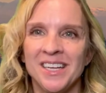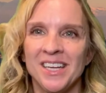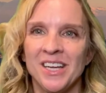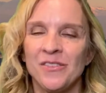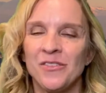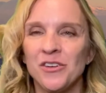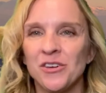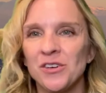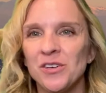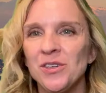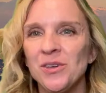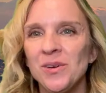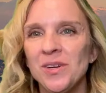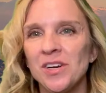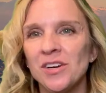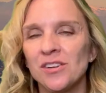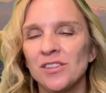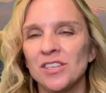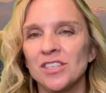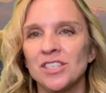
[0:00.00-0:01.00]
If you're new
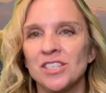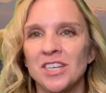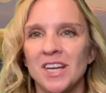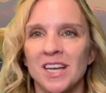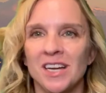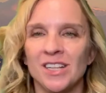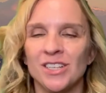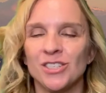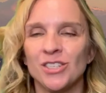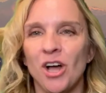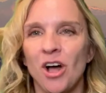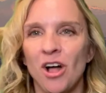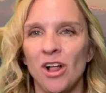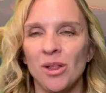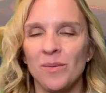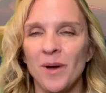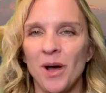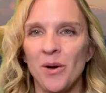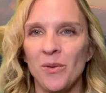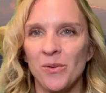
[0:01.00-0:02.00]
here, this channel is all
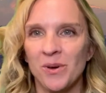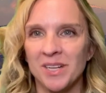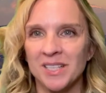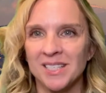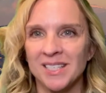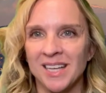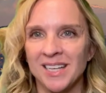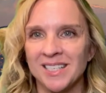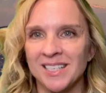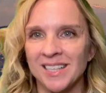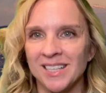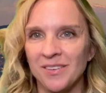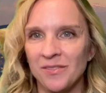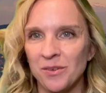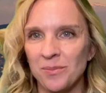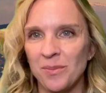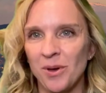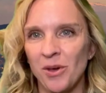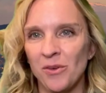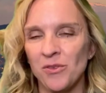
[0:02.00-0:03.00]
about what it's like to live
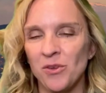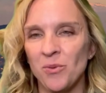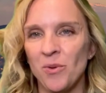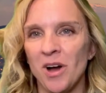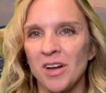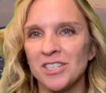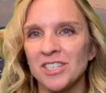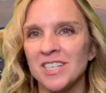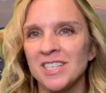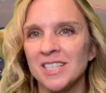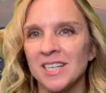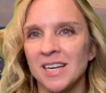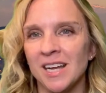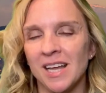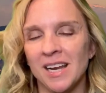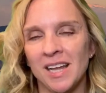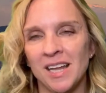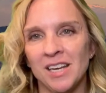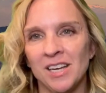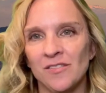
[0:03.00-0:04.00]
in Bellevue, Washington
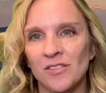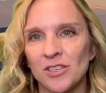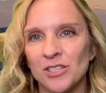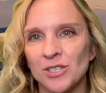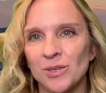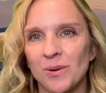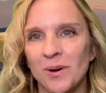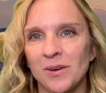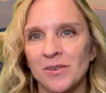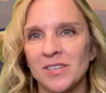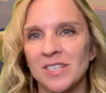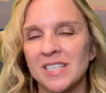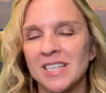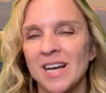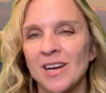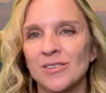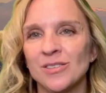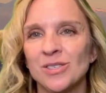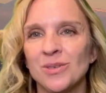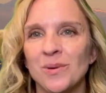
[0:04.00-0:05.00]
and any of the surrounding
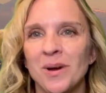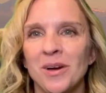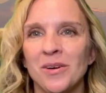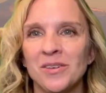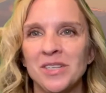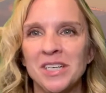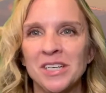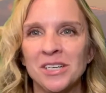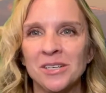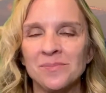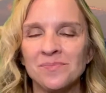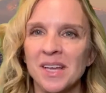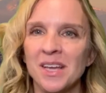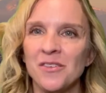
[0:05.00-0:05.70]
towns around here.